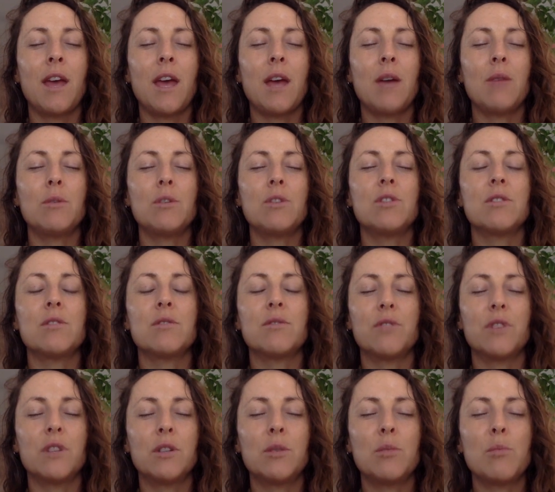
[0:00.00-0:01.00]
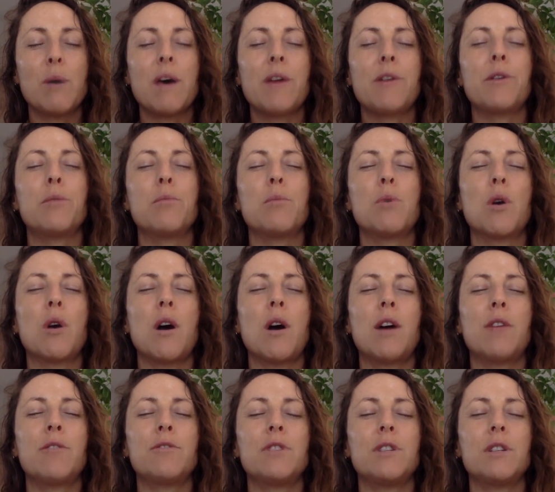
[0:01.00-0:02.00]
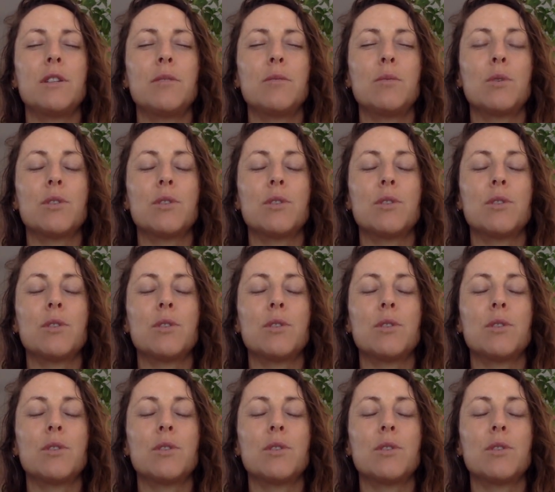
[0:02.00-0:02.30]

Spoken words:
and we just feel better more often.